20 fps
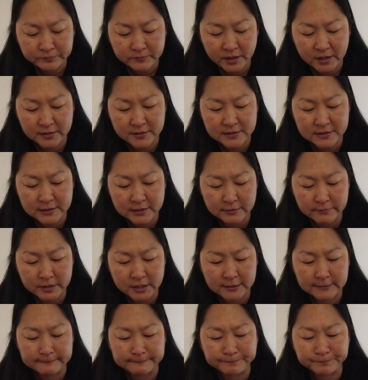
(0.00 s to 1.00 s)
and
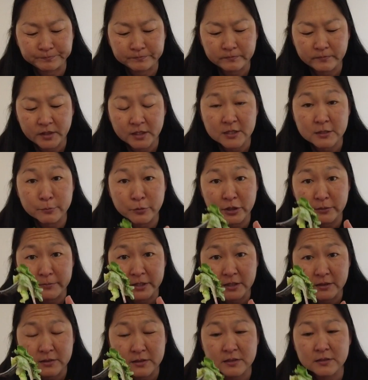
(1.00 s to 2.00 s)
some spring
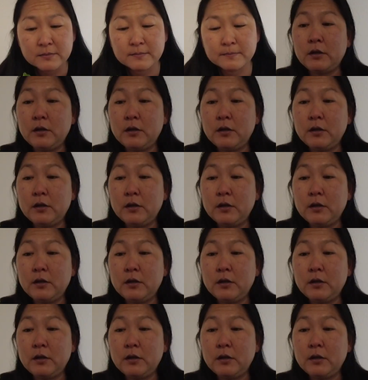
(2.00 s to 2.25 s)
mix.